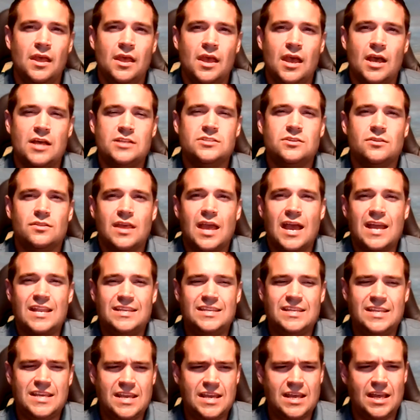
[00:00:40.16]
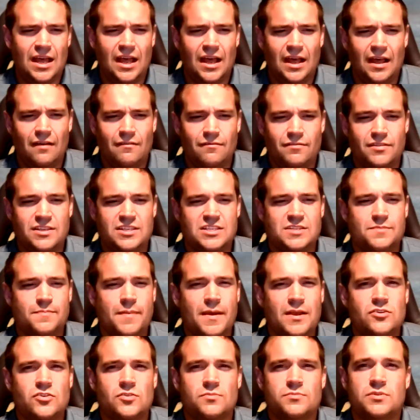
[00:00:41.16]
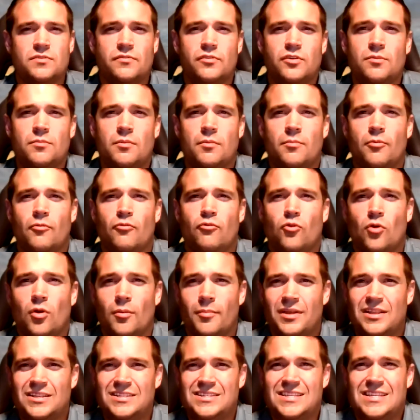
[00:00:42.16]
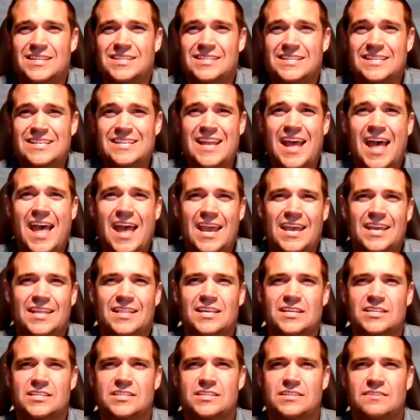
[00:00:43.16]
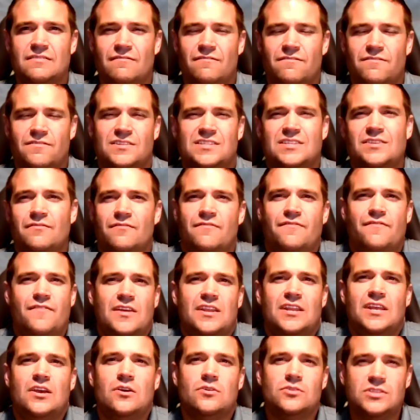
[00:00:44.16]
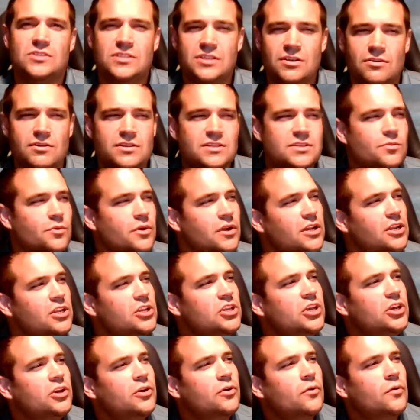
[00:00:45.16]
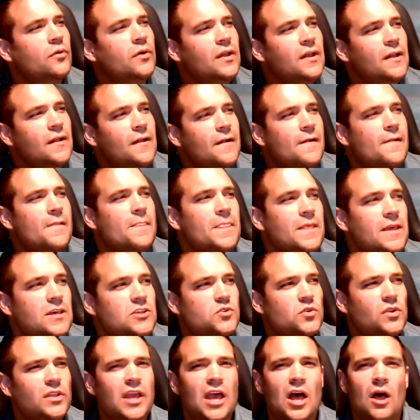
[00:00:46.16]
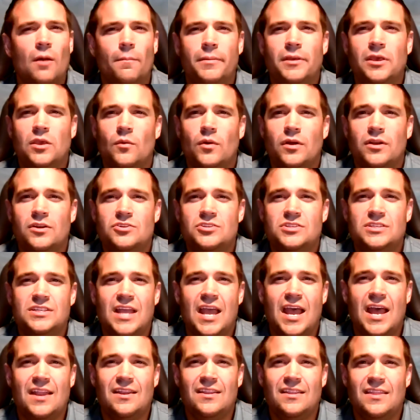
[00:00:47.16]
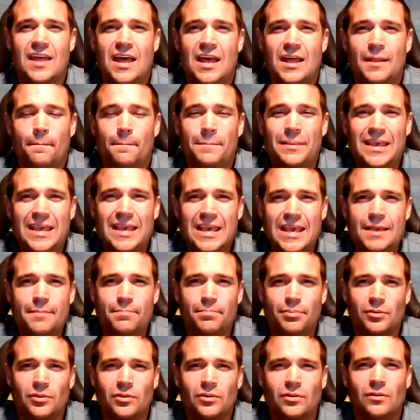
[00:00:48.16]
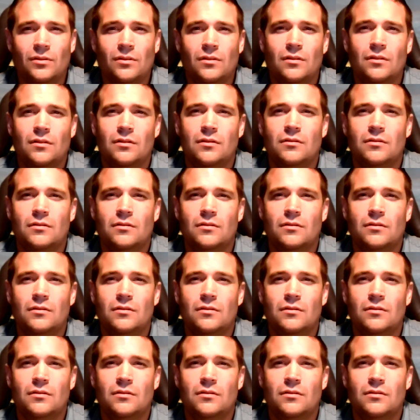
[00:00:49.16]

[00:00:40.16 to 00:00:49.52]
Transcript: And so the idea of the spectrums of human performance this day, this video series that we're going to do, is really helping you understand that people